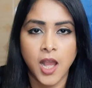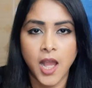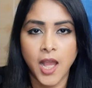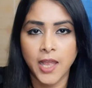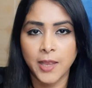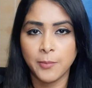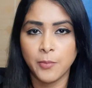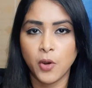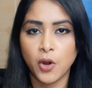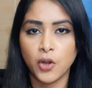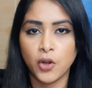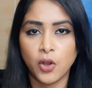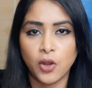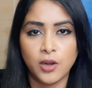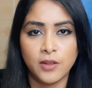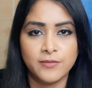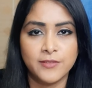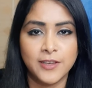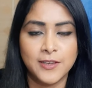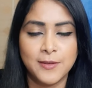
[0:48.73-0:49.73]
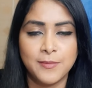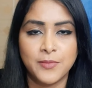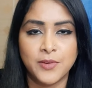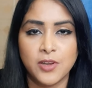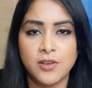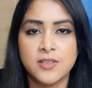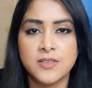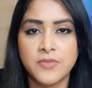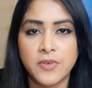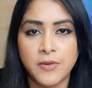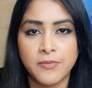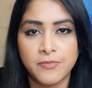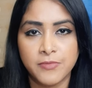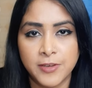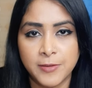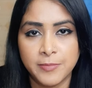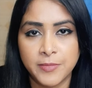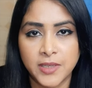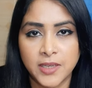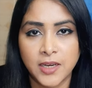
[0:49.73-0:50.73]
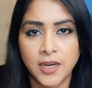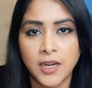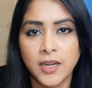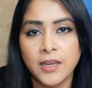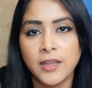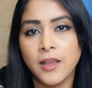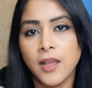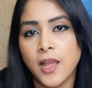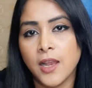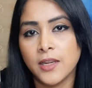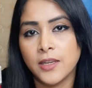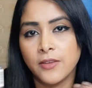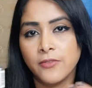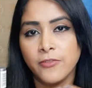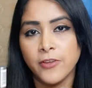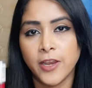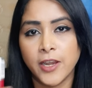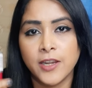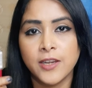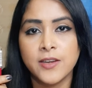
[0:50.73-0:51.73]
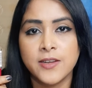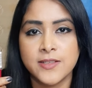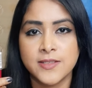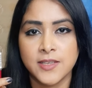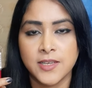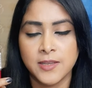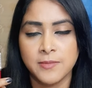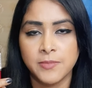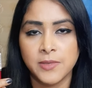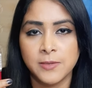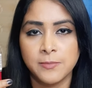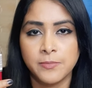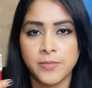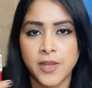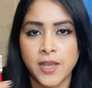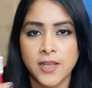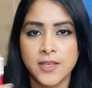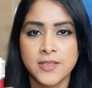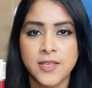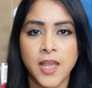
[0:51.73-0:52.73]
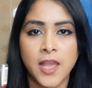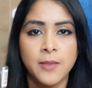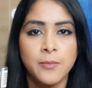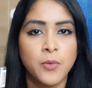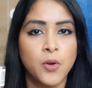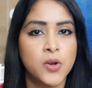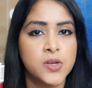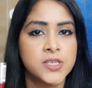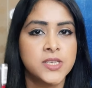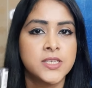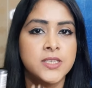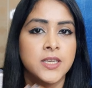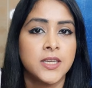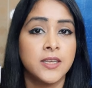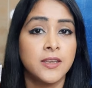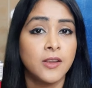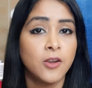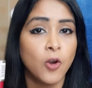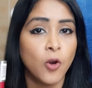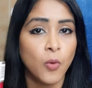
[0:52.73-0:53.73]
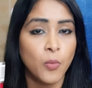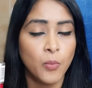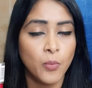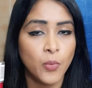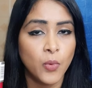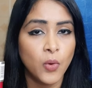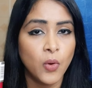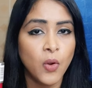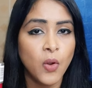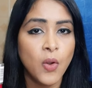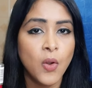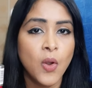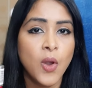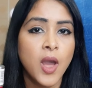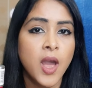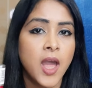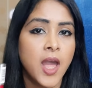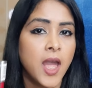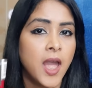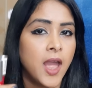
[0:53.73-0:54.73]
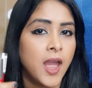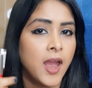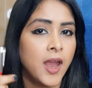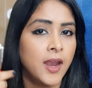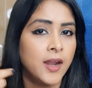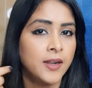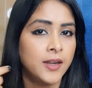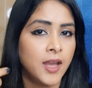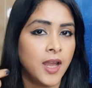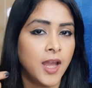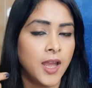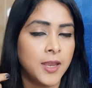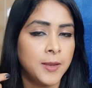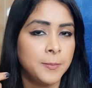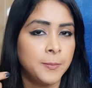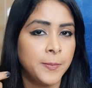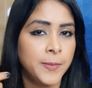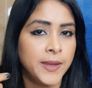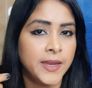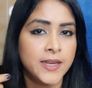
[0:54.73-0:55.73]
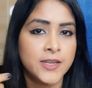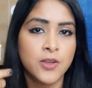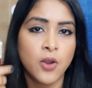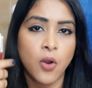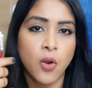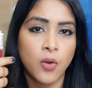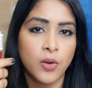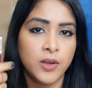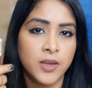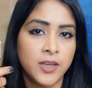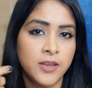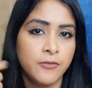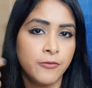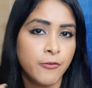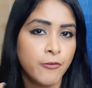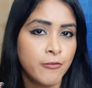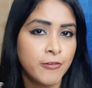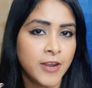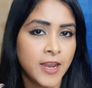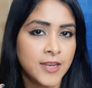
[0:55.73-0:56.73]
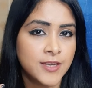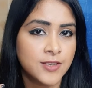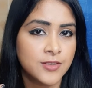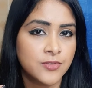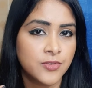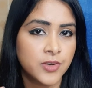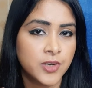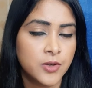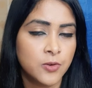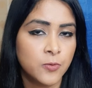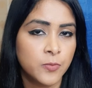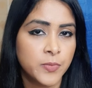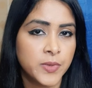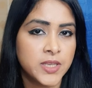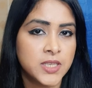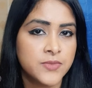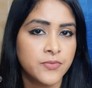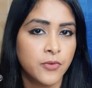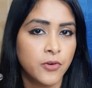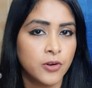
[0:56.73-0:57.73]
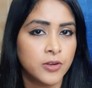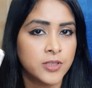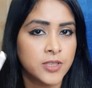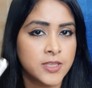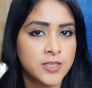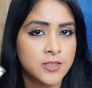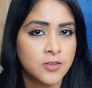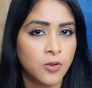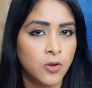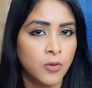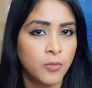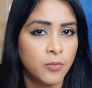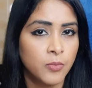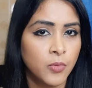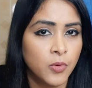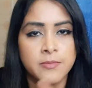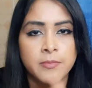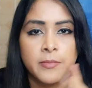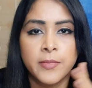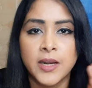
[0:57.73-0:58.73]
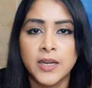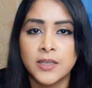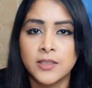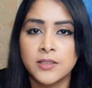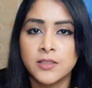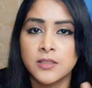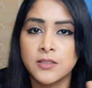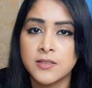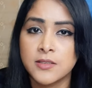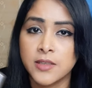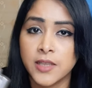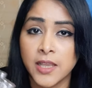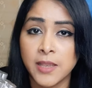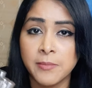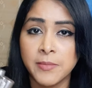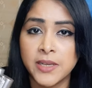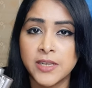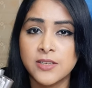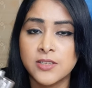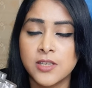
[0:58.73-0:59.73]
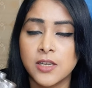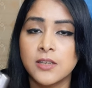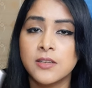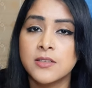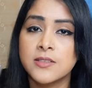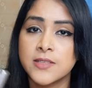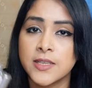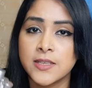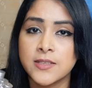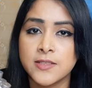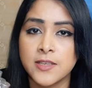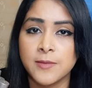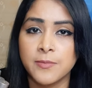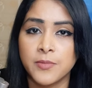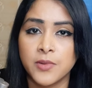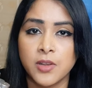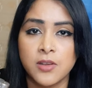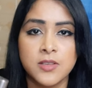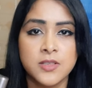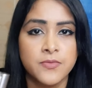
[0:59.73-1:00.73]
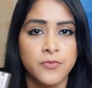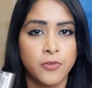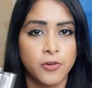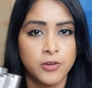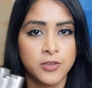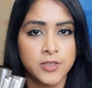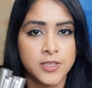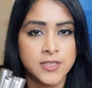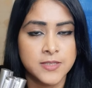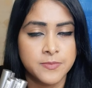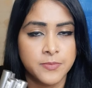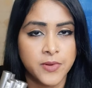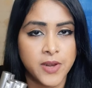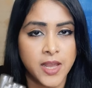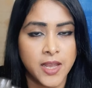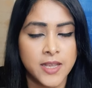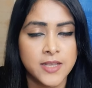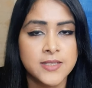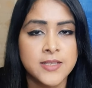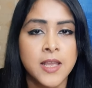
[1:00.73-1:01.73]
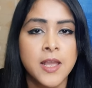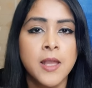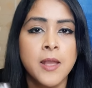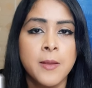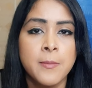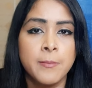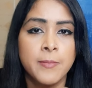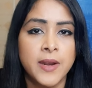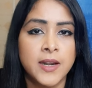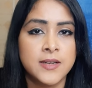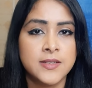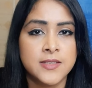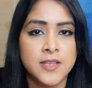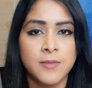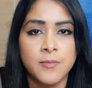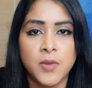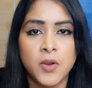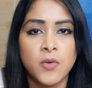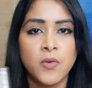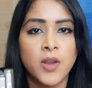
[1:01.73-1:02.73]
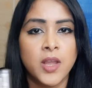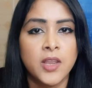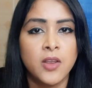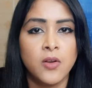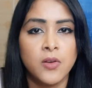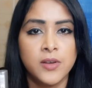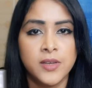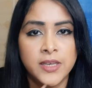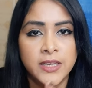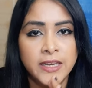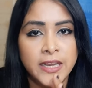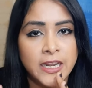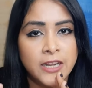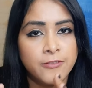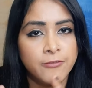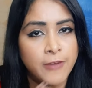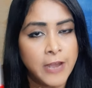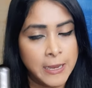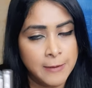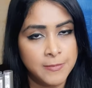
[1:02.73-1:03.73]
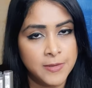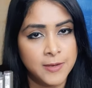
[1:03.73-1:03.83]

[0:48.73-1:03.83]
I bought all of the lip crayons from Flipkart at a very reasonable price. I bought it in combo. And I paid only 493 rupees for this combo, but they mentioned 6 lip crayons for this price, but somehow I only get 5